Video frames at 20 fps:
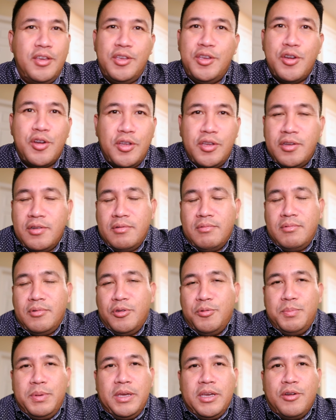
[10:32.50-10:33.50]

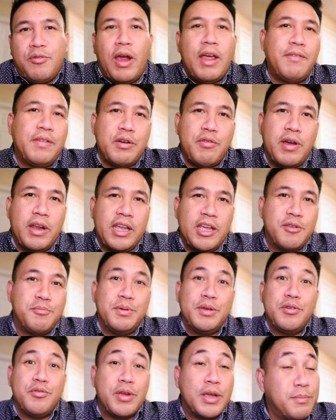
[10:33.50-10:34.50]
You'd be gravy ready.
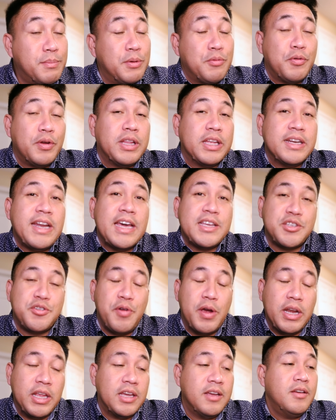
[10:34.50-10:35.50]
It'd be really nice
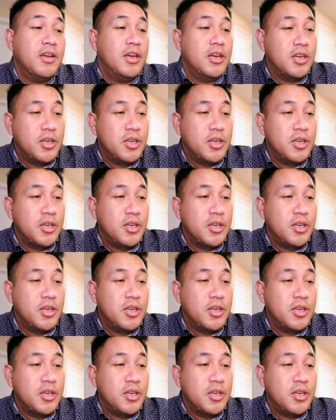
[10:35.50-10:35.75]
ready.